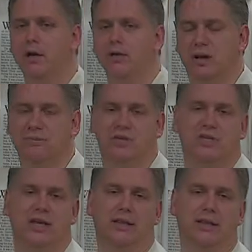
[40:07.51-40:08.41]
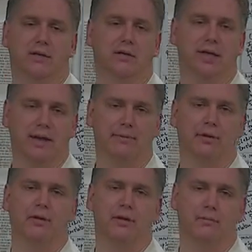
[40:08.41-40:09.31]
So I'm just saying that
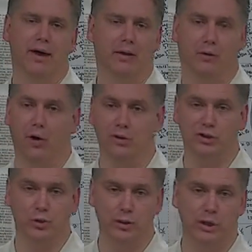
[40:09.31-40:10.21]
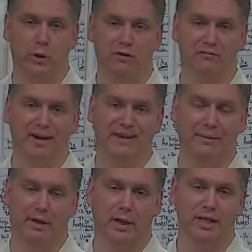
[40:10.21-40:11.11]
Gabriel and Michael, only two we know of by name
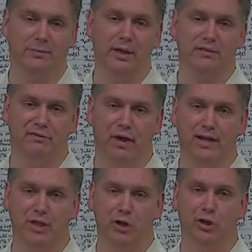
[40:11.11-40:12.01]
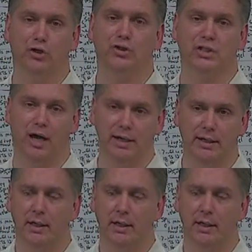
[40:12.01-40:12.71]
that God specifies on the good side.